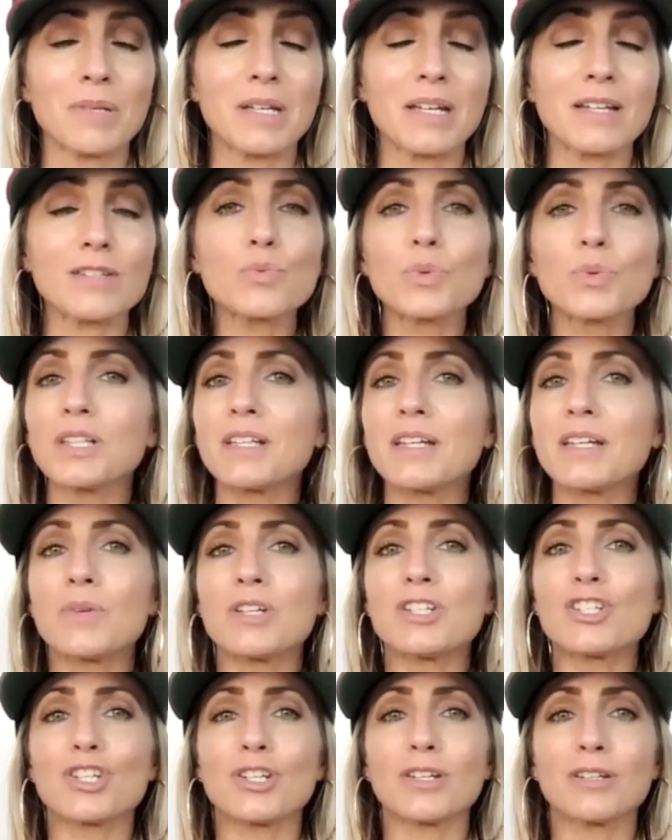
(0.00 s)
because really
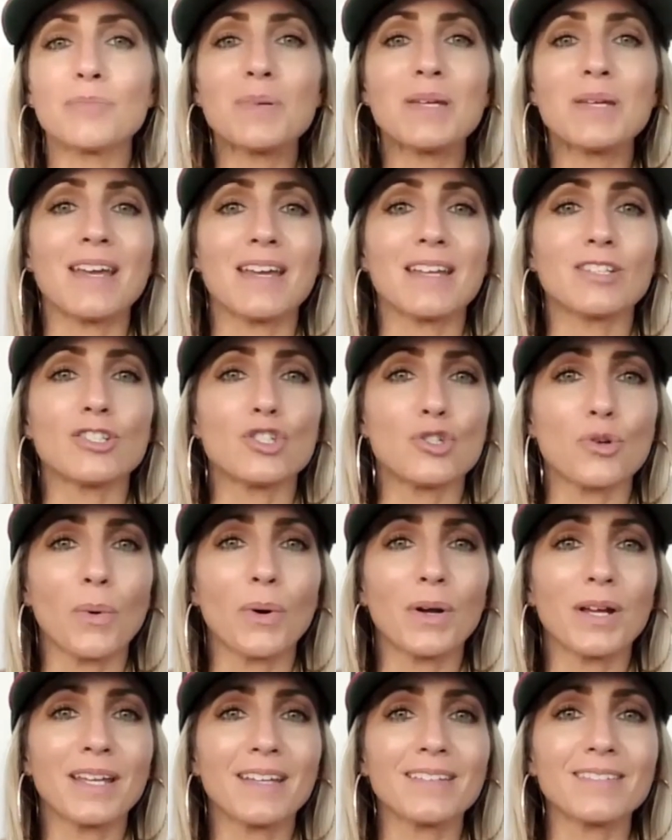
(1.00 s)
we should be
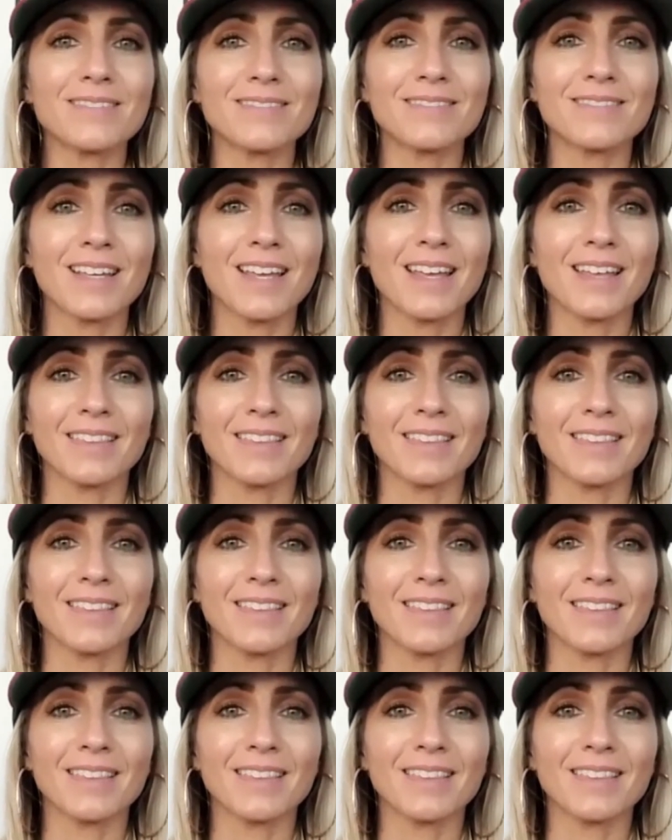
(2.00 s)
enjoying